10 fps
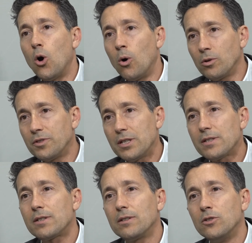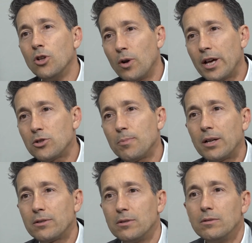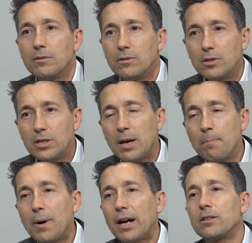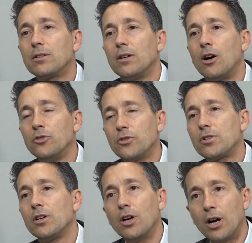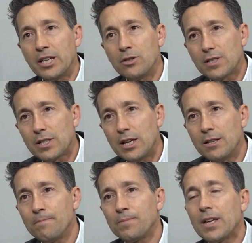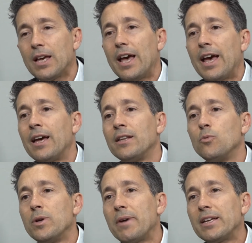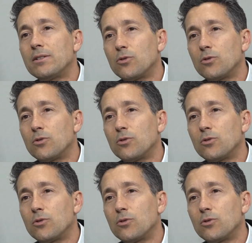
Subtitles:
all this knowledge about the impact on the sun in the skin, and we made